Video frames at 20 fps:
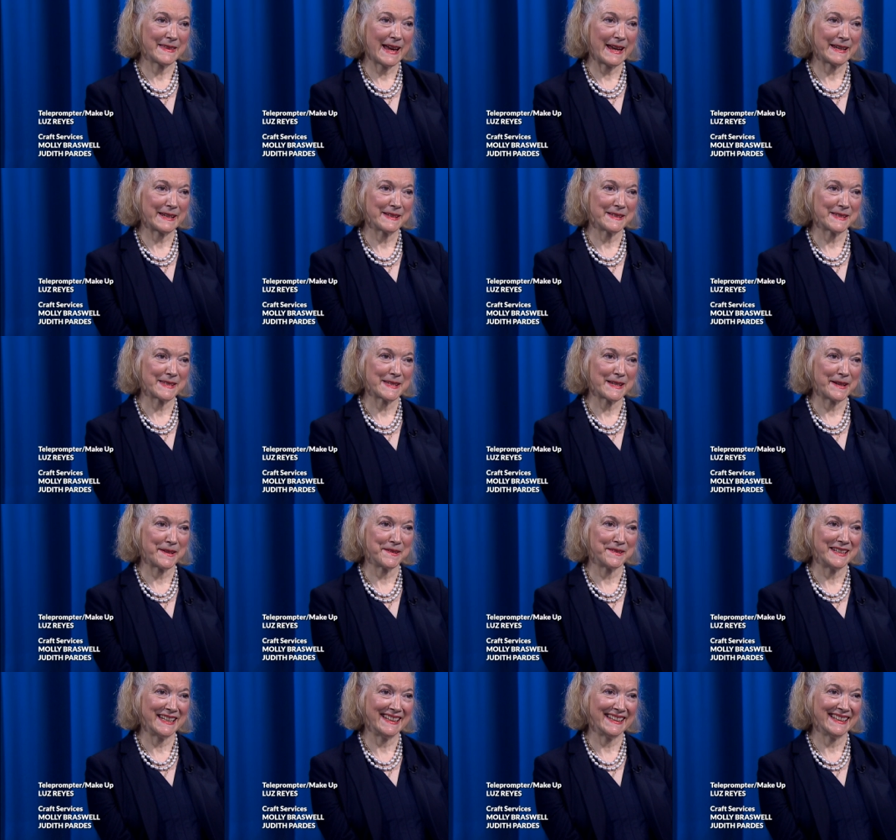much. Thank you,
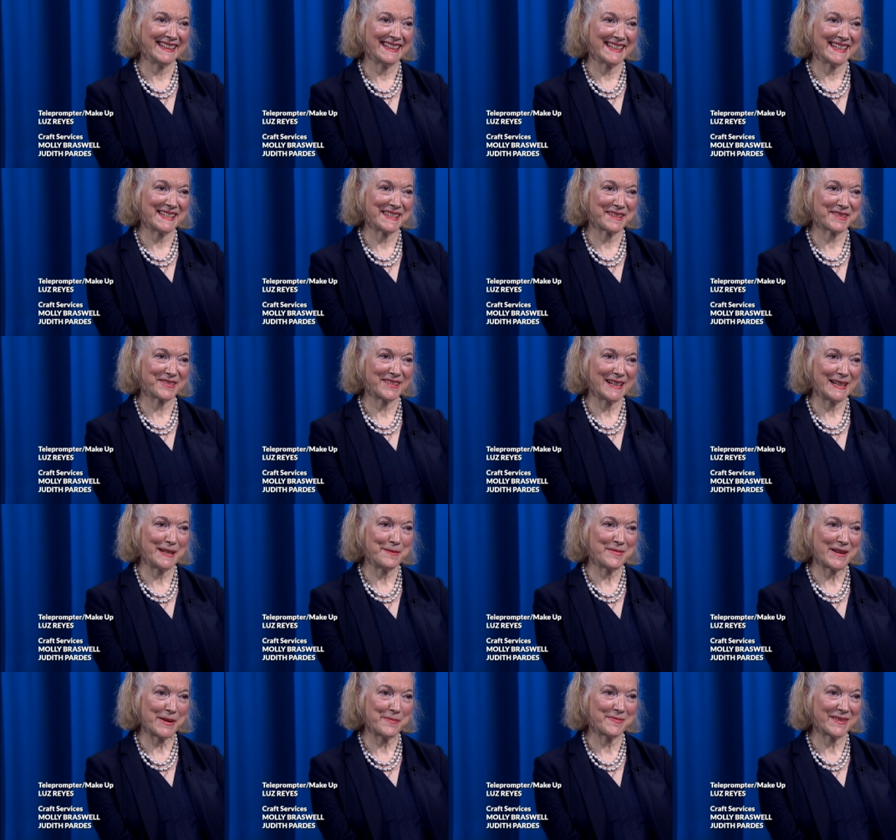Tony. It's really
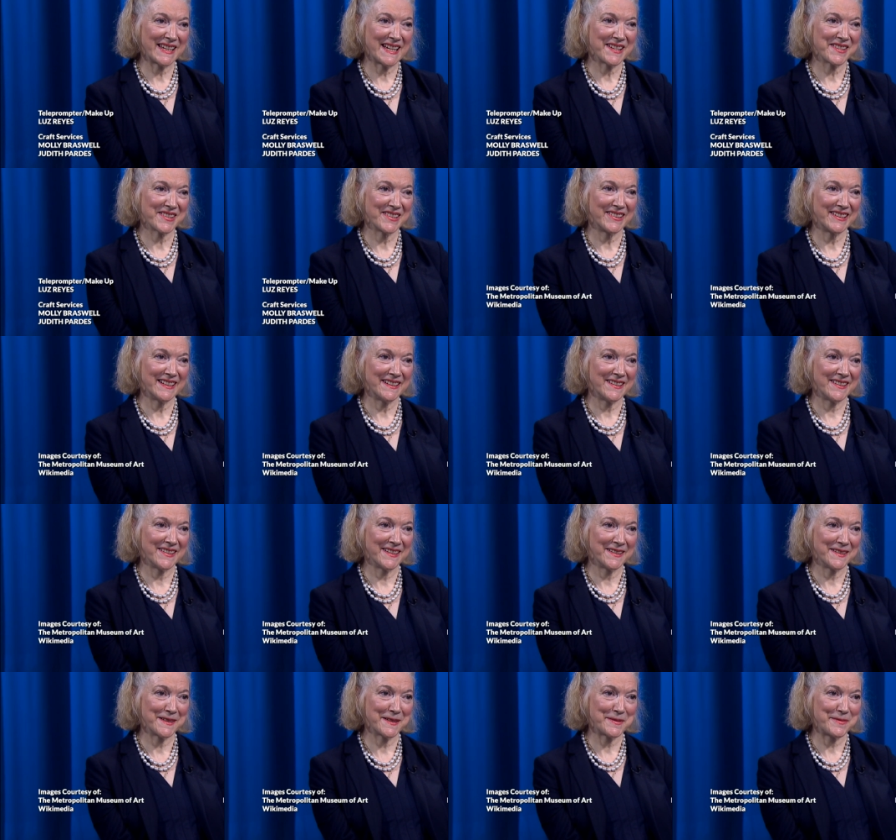my pleasure and
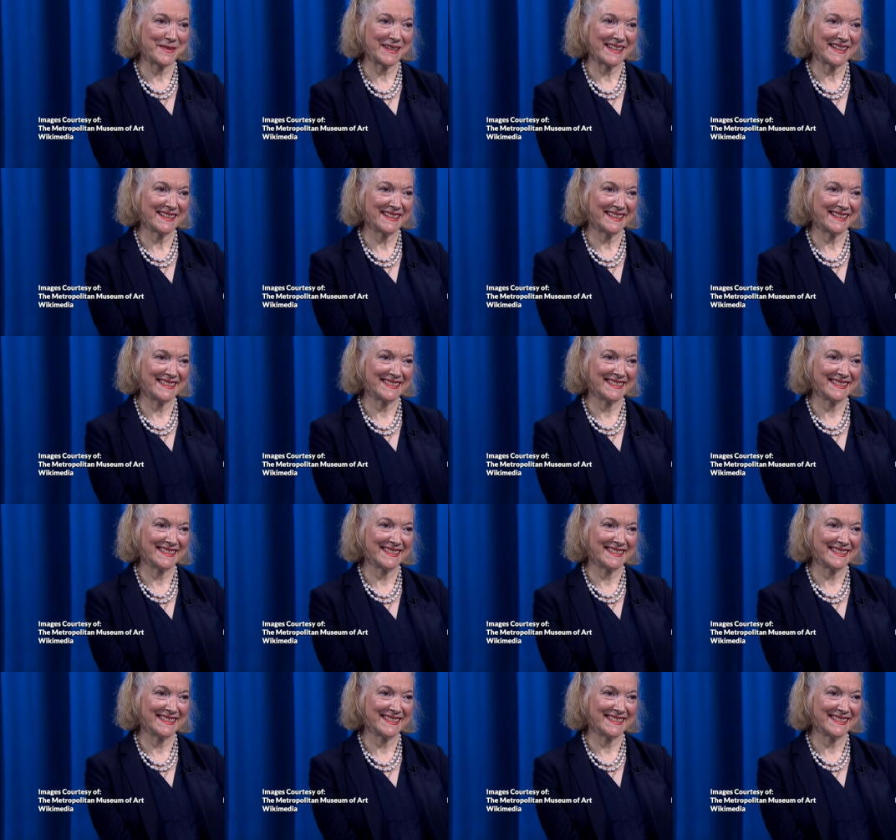honor to be here.